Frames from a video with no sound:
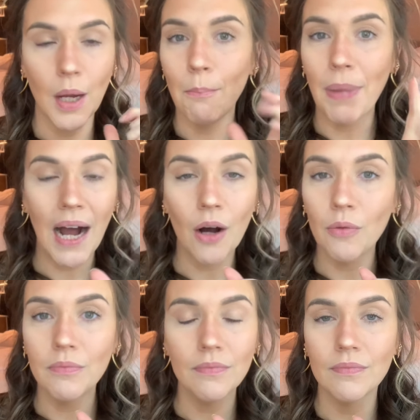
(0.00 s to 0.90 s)

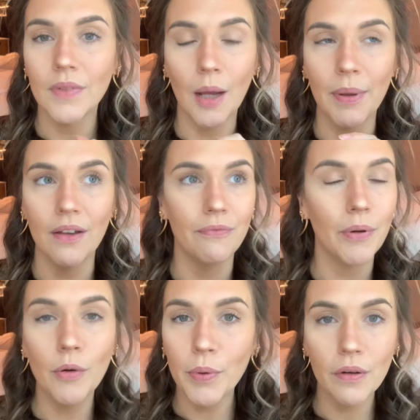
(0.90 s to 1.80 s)
balm, a bit of
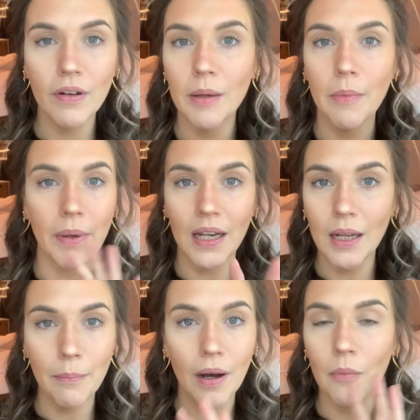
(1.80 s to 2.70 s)
purple cream, a bit of lip
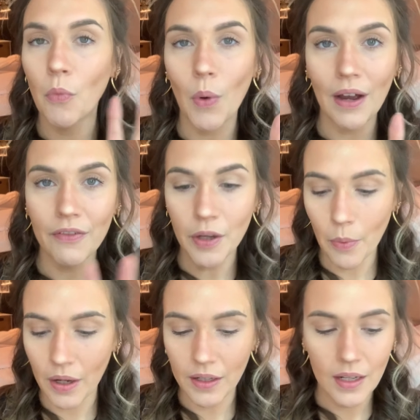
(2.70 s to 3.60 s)
balm, whatever you
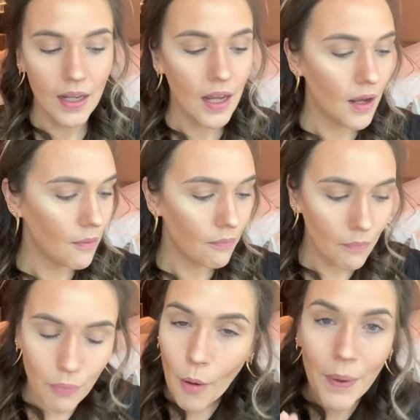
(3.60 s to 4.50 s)
want.
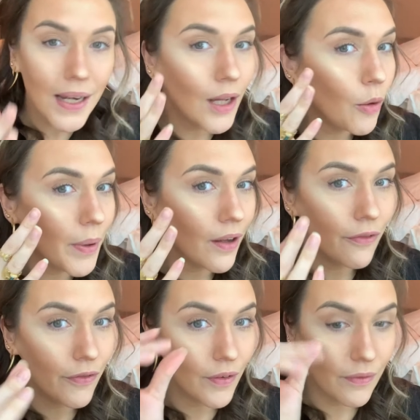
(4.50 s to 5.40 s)
Pop a little bit of
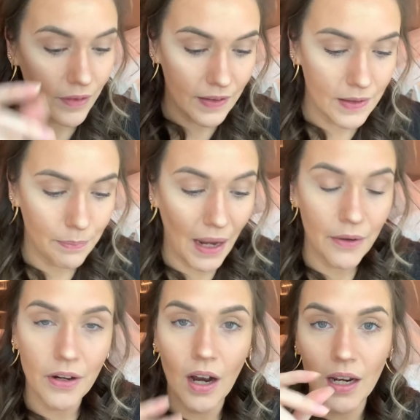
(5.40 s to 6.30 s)
this powder
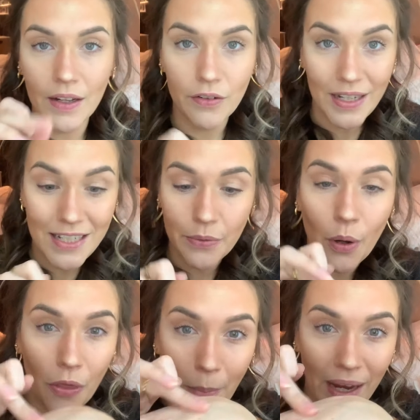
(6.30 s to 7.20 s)
highlighter into it on
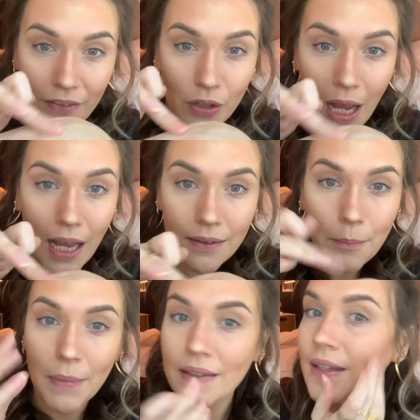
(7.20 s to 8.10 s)
the back of your hand,
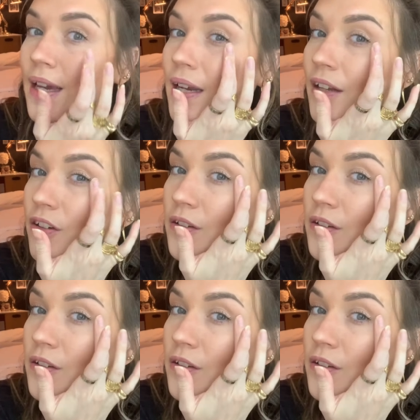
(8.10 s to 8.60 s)
mix it in and just